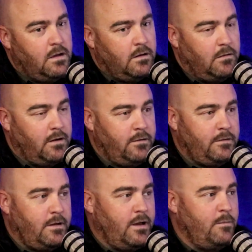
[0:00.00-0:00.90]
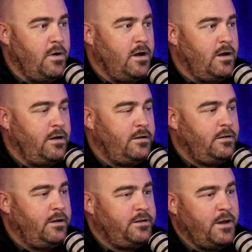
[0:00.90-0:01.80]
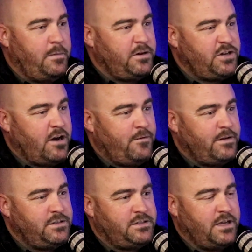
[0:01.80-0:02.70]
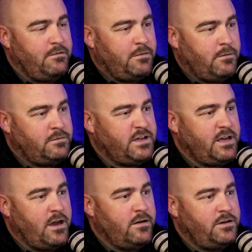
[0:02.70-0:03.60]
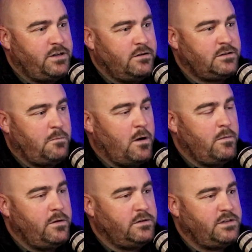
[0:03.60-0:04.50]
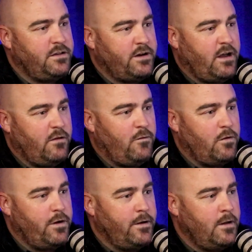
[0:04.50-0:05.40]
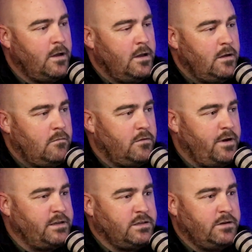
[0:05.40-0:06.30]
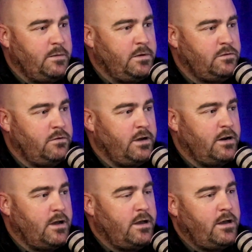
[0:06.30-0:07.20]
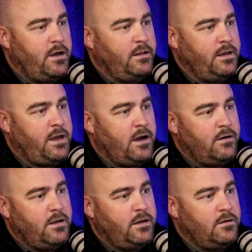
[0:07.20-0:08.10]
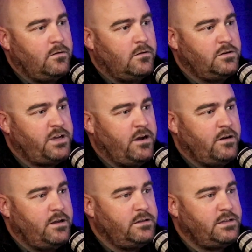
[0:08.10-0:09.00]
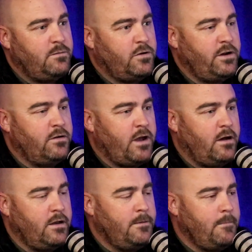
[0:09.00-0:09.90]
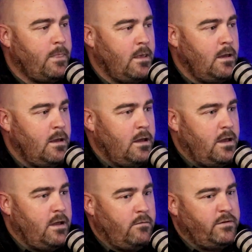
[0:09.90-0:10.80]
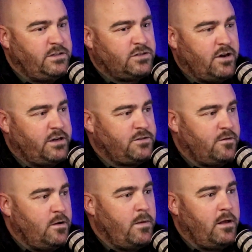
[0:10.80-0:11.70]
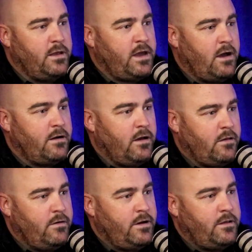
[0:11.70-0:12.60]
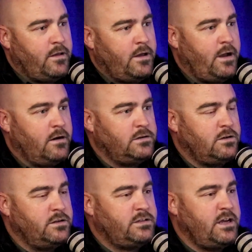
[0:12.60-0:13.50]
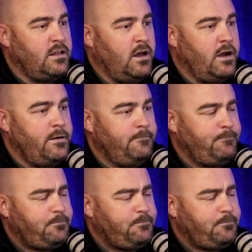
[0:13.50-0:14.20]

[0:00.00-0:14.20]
Well, I'm a deputy sheriff, as you said, with the Riverside County Sheriff's Department in Southern California. We're nestled in between LA County and Orange County and San Bernardino County, and we stretch from LA County all the way to the Arizona state line.